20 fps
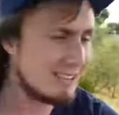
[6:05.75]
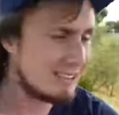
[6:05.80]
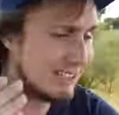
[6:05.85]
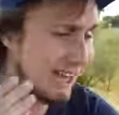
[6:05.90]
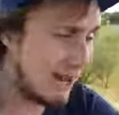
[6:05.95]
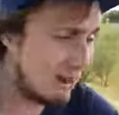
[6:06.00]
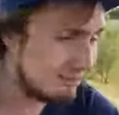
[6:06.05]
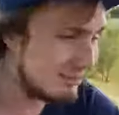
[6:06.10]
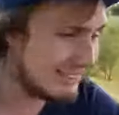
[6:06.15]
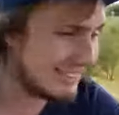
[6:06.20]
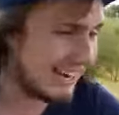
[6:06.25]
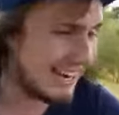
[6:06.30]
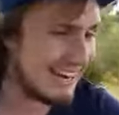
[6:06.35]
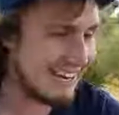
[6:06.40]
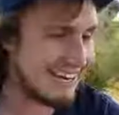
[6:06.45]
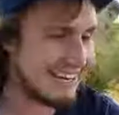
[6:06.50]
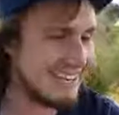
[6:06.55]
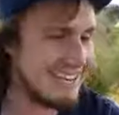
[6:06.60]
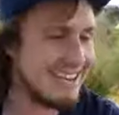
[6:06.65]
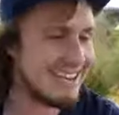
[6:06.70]
So I'm
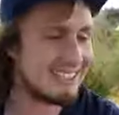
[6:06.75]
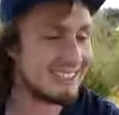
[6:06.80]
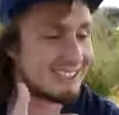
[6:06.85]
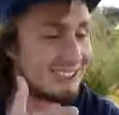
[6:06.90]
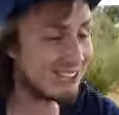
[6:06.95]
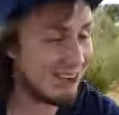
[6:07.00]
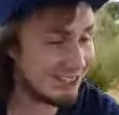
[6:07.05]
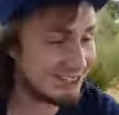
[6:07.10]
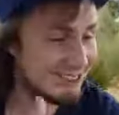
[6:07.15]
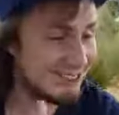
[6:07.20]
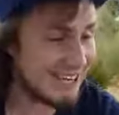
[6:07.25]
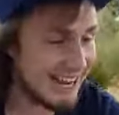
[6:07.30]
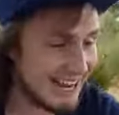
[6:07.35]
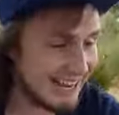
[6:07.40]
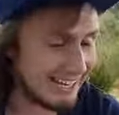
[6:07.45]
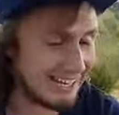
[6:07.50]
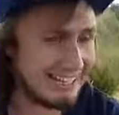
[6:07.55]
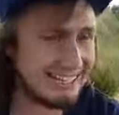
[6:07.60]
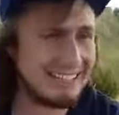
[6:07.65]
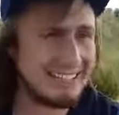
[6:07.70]
saying start today.